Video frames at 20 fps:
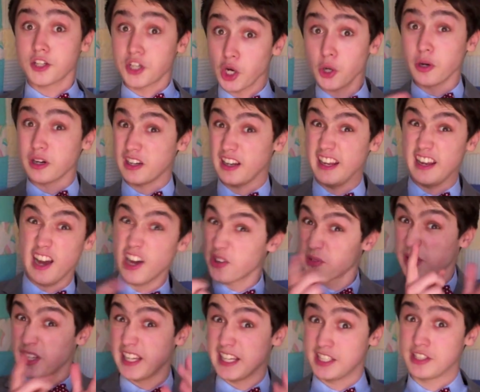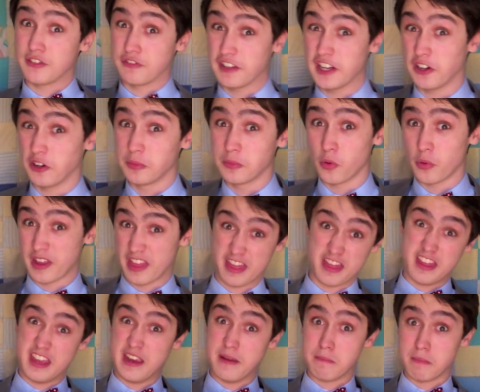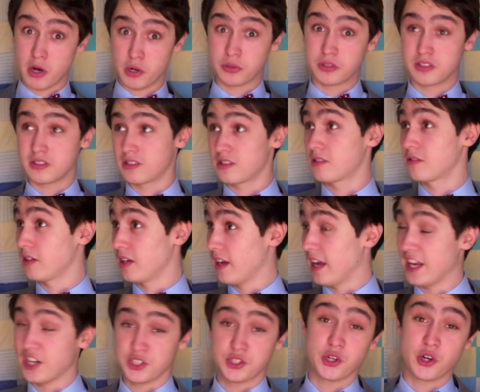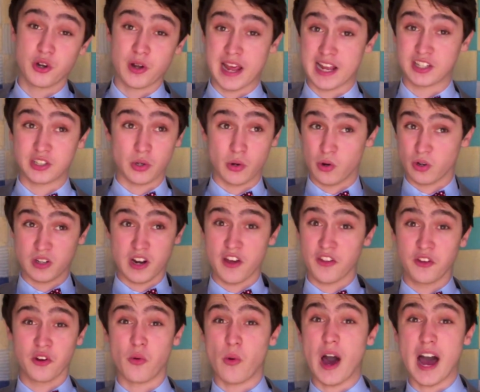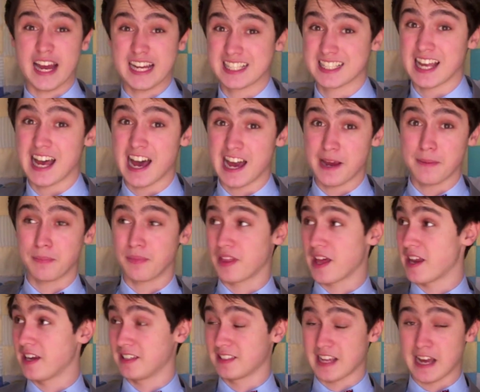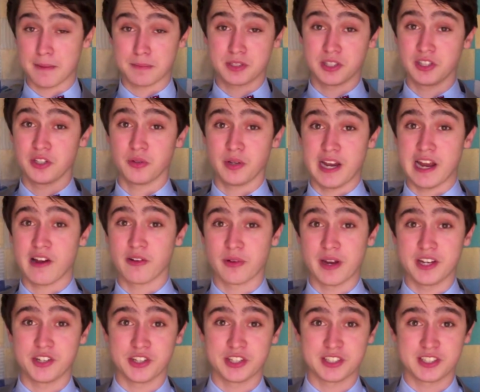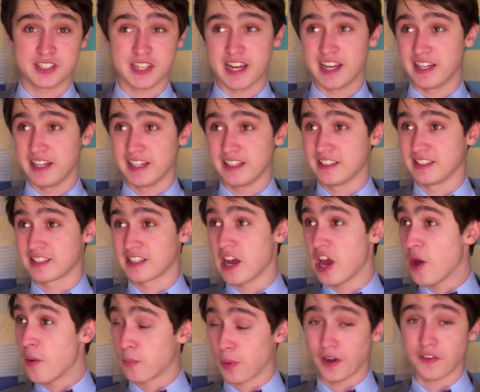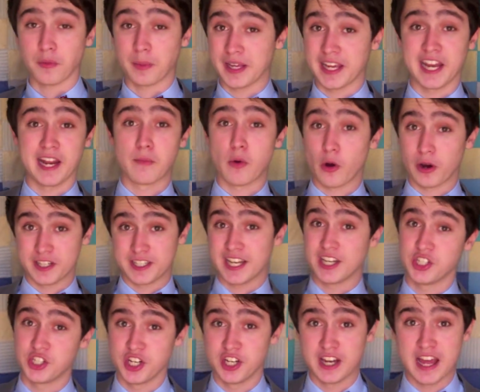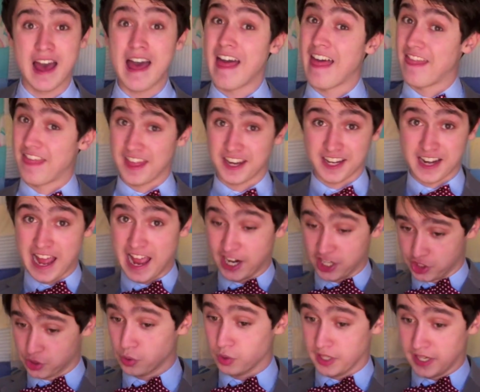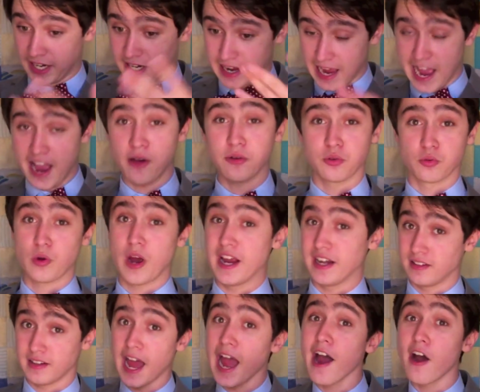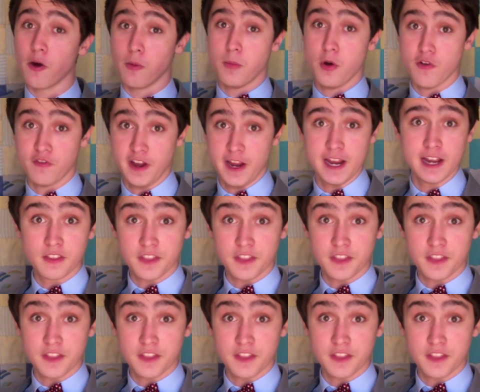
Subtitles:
Currently unreleased film with the most internet or otherwise hype that is absolutely outrageous and is probably getting more attention than an actually out right now movie.